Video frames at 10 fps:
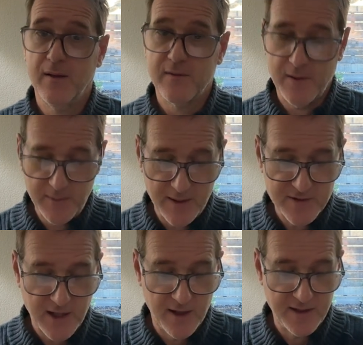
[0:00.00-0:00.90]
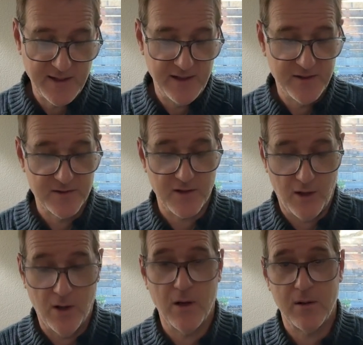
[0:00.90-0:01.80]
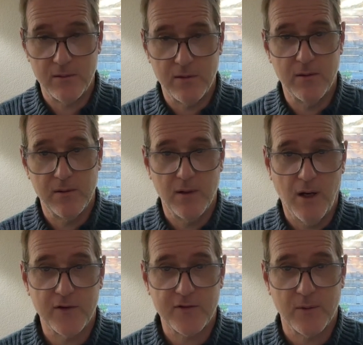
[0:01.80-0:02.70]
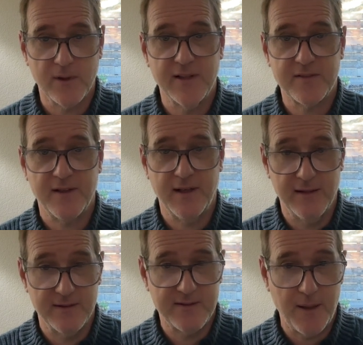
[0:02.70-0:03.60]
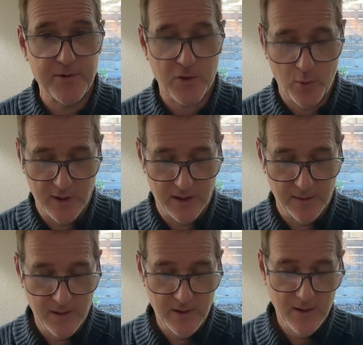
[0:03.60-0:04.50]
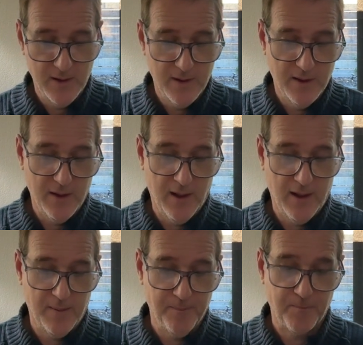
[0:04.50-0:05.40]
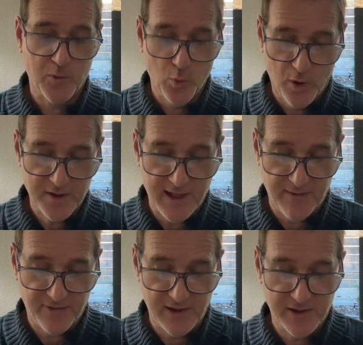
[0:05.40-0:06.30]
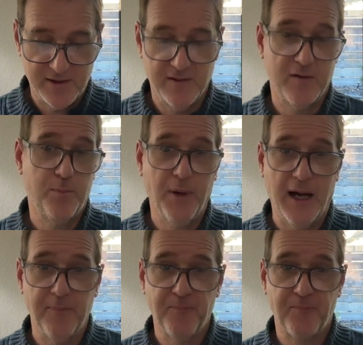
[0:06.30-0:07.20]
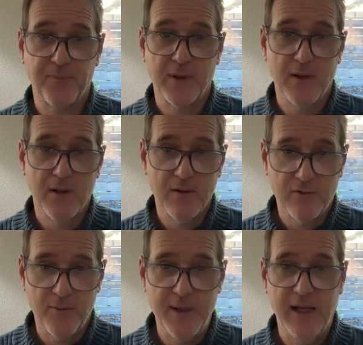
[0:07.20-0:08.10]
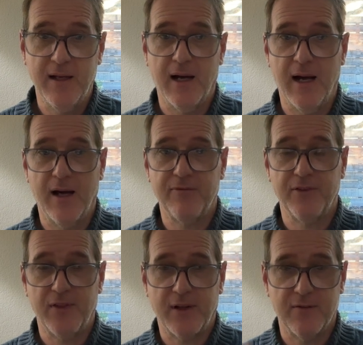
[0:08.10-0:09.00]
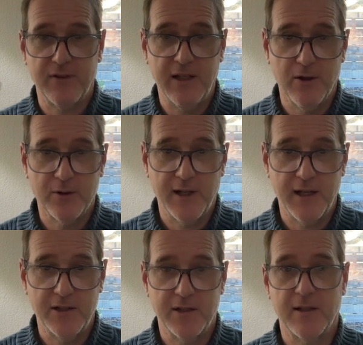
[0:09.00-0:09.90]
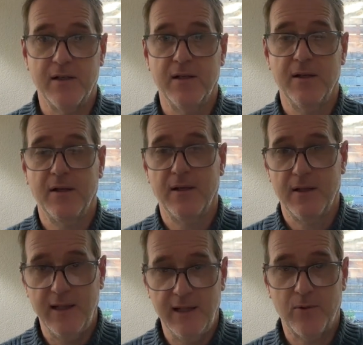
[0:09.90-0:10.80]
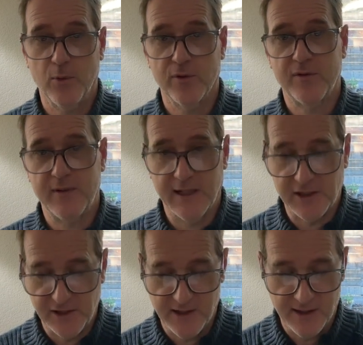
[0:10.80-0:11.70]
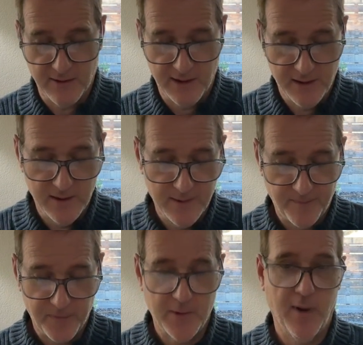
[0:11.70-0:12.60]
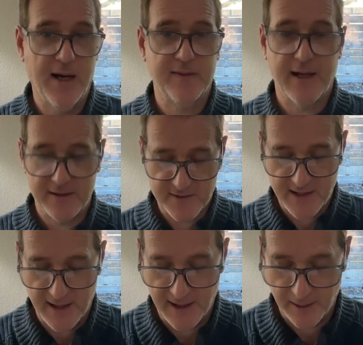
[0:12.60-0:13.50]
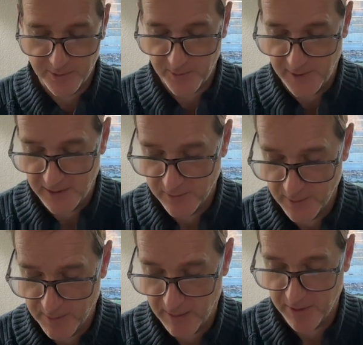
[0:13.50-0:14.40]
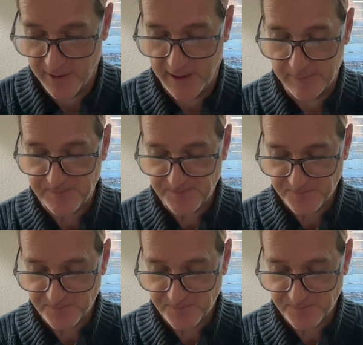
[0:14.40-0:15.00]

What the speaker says: Sometimes connotations are also listed in subsequent word definitions, but for me, I often think of denotation equals dictionary, right? And that just kind of helps me remember that.